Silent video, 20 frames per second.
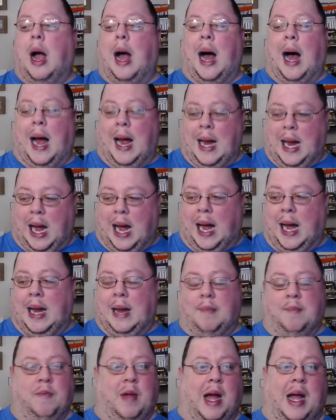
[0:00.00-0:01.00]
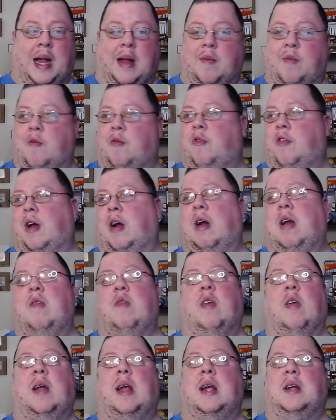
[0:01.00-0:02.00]
I am very,
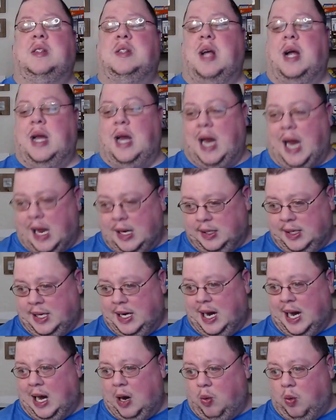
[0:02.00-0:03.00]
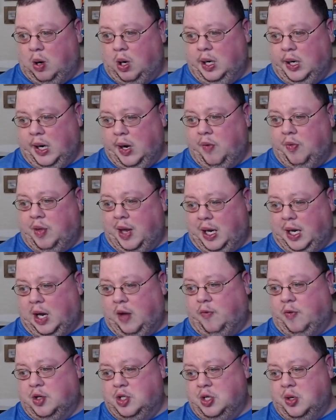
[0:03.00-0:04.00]
very excited. Hi, Lena. How are you? Thank
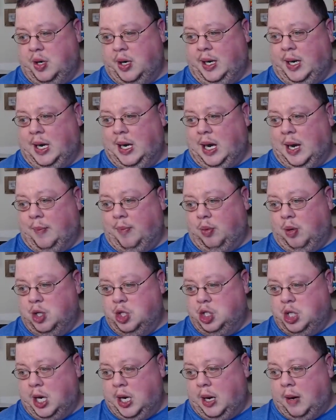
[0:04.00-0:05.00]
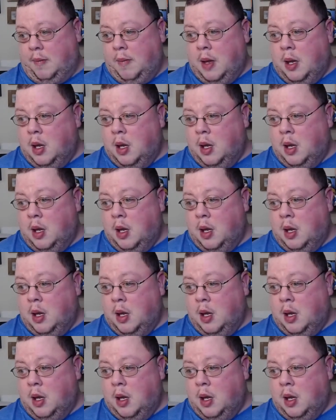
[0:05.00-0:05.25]
you for tuning in. I appreciate it.